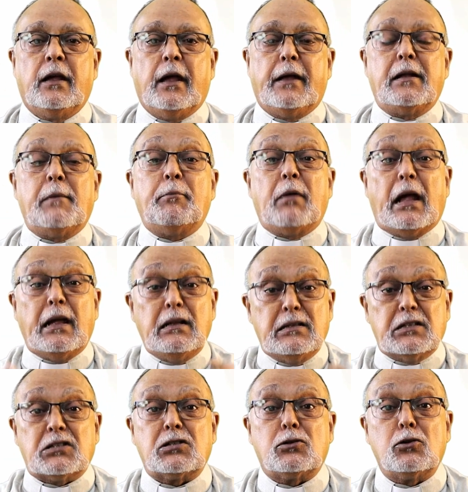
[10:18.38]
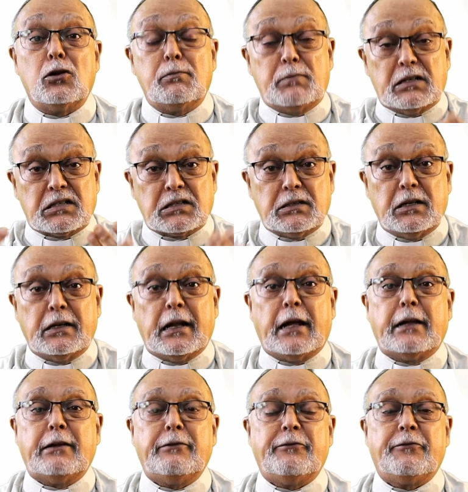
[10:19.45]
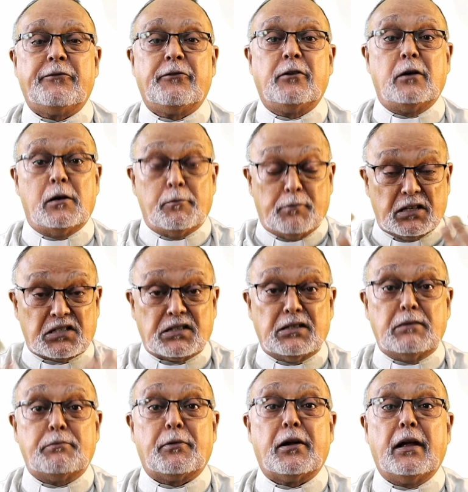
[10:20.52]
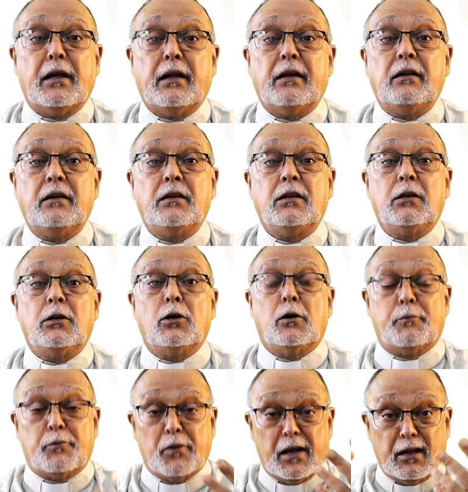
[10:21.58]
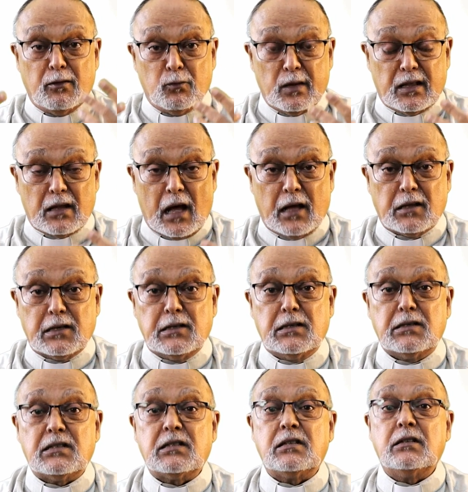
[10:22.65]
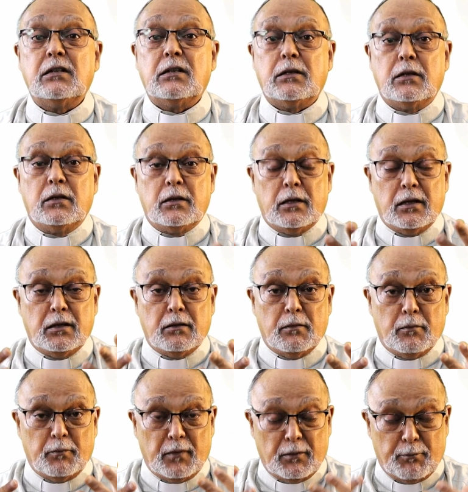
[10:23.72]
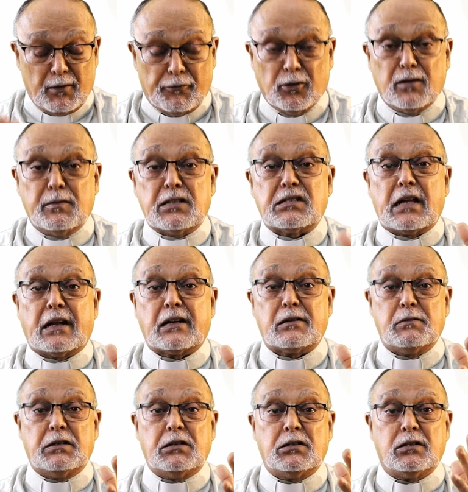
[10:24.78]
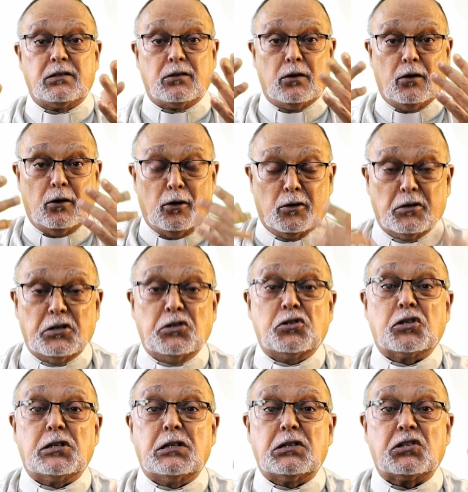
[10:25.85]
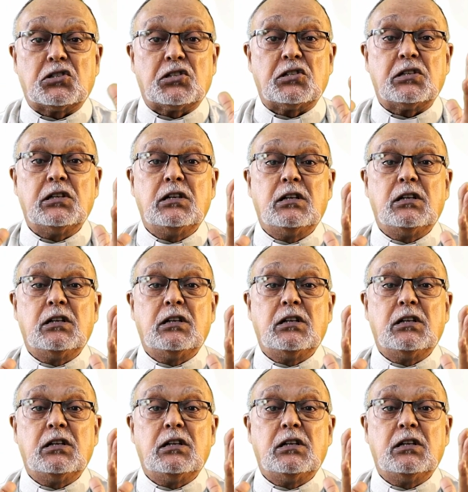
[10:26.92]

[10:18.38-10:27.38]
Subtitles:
and apply this to your personal life, personal prayer, praying with others before the Blessed Sacrament or in church,